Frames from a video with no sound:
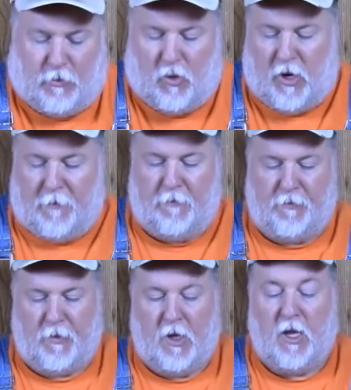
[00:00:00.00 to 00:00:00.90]
boy,
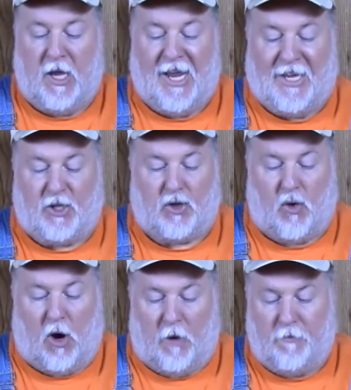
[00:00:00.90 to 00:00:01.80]
it's
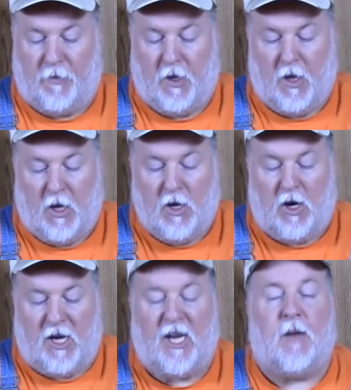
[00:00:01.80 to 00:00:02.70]
strong. You're
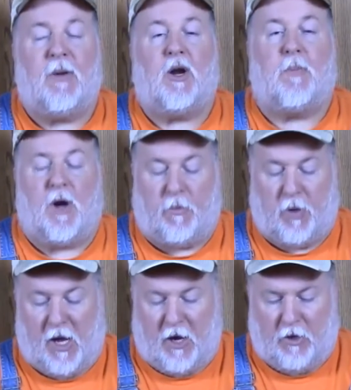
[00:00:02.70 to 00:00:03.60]
gonna need a better pair of
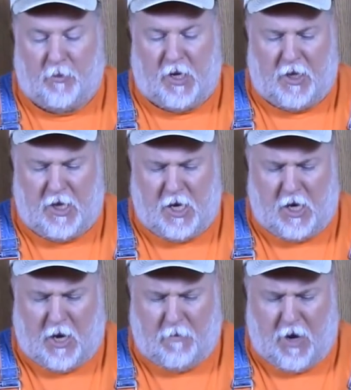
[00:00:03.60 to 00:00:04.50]
pliers, but I think
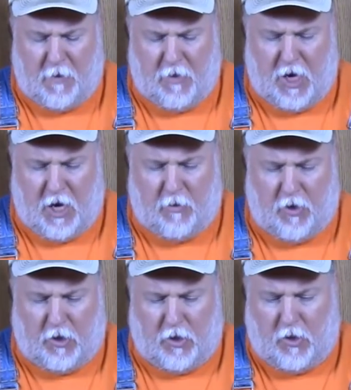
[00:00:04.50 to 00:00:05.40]
I might be
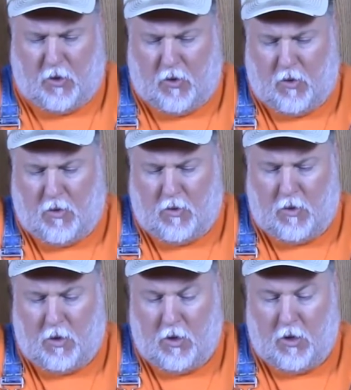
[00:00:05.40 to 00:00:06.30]
able to,
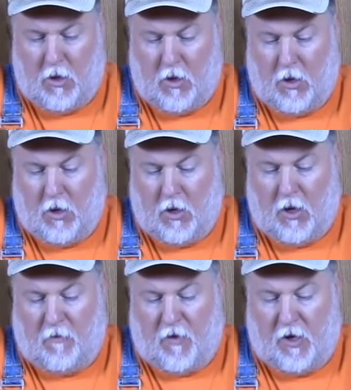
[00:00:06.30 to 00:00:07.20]

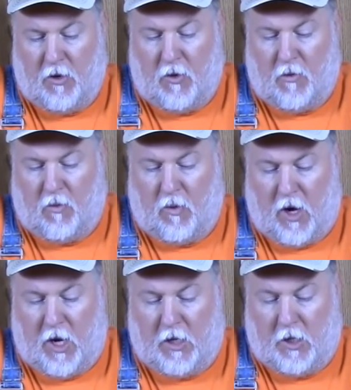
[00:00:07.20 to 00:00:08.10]
if I do it
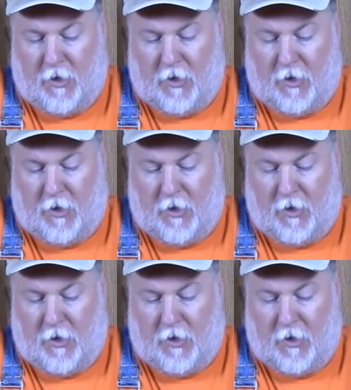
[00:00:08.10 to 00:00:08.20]
right,